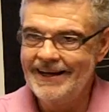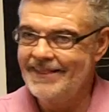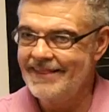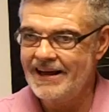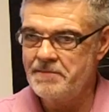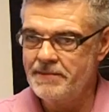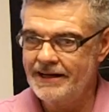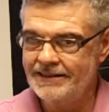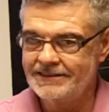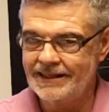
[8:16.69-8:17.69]
Isn't that
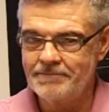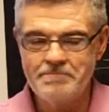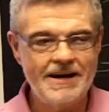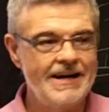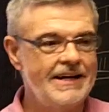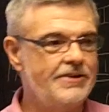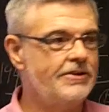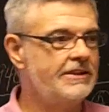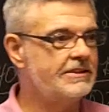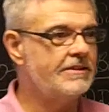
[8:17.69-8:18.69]
amazing? My
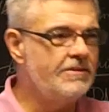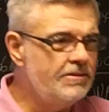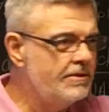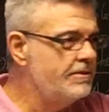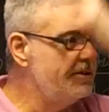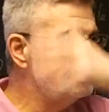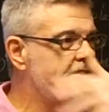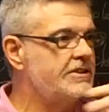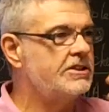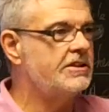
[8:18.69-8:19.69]
goodness. Oh, you're
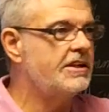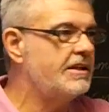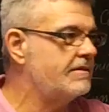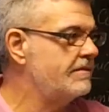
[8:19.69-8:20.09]
such a,